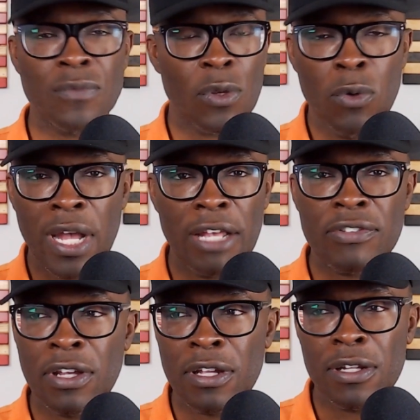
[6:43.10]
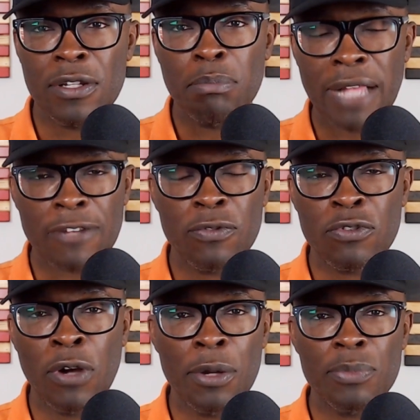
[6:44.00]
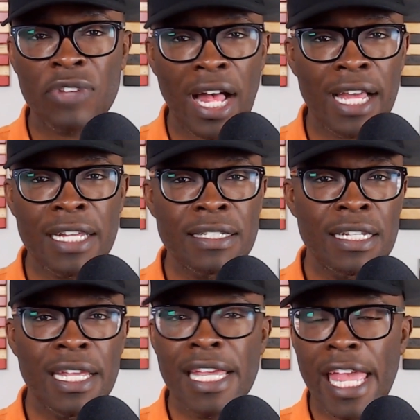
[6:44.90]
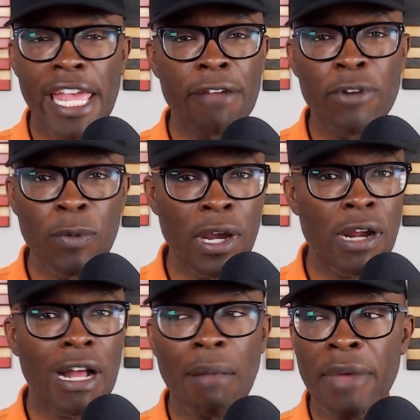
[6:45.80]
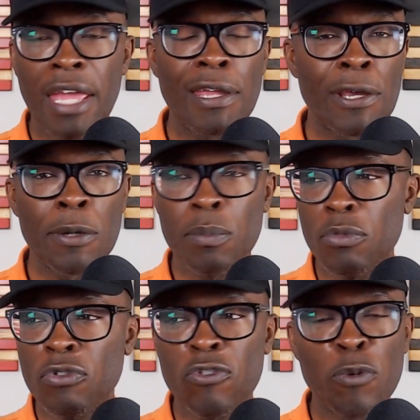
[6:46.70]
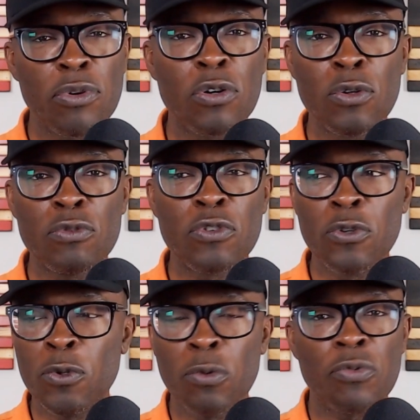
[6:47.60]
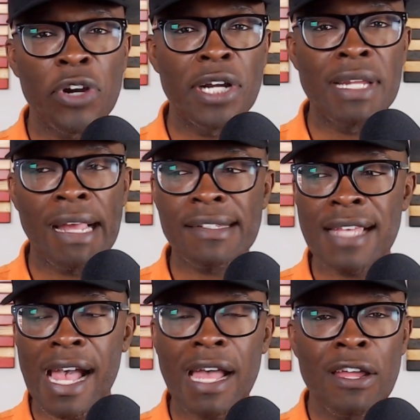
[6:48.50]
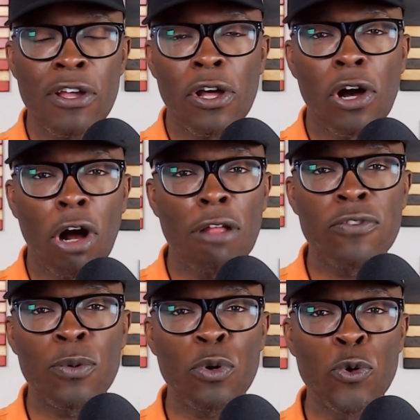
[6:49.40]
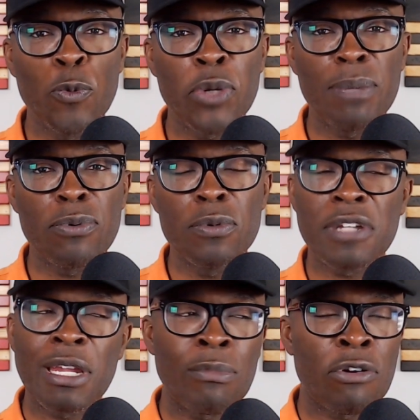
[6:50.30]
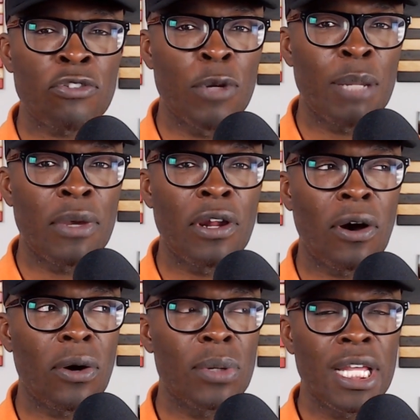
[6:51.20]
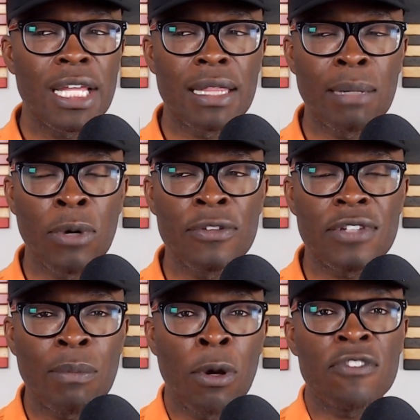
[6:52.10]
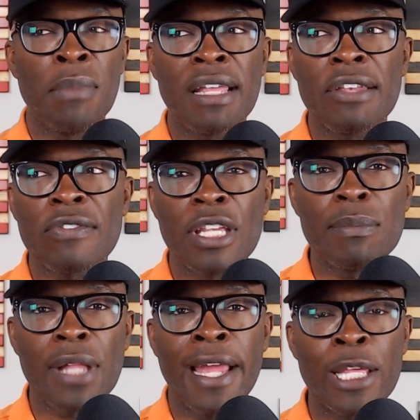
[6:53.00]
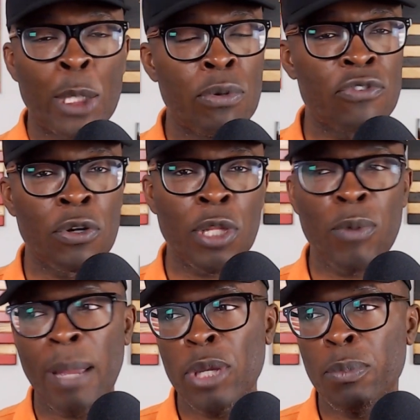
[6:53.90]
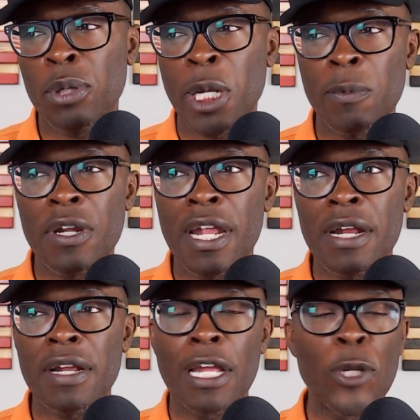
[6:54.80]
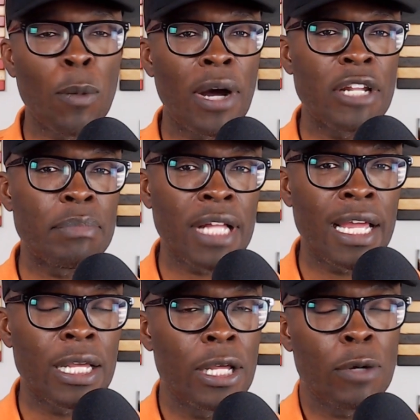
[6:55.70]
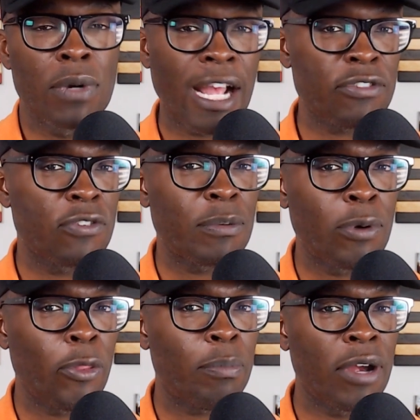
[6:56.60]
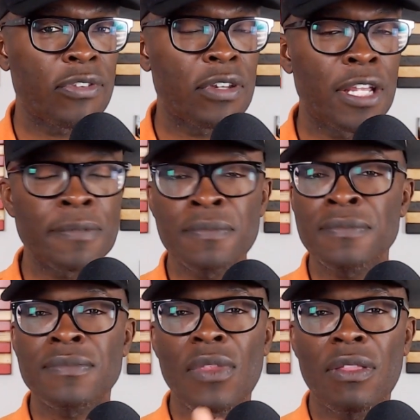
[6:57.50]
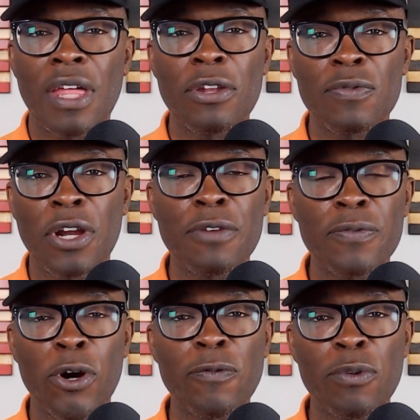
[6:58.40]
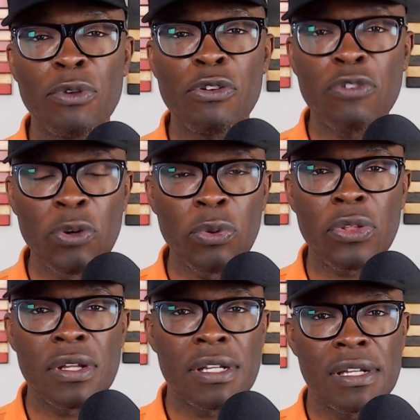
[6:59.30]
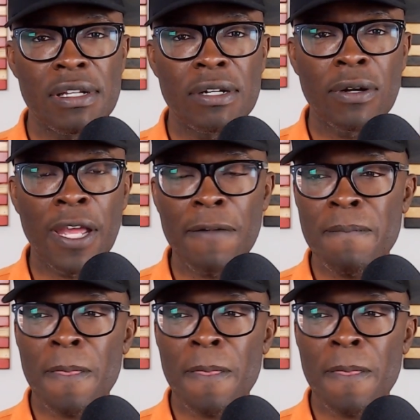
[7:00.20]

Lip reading: who has the Blacks for Trump sign everywhere. I met him. Super cool dude. Very nice guy. All of them cool people. They didn't want to show them at all. They wanted to make it seem like it was only white people that were there and nobody black would actually support the president. That is very far from the truth. Okay.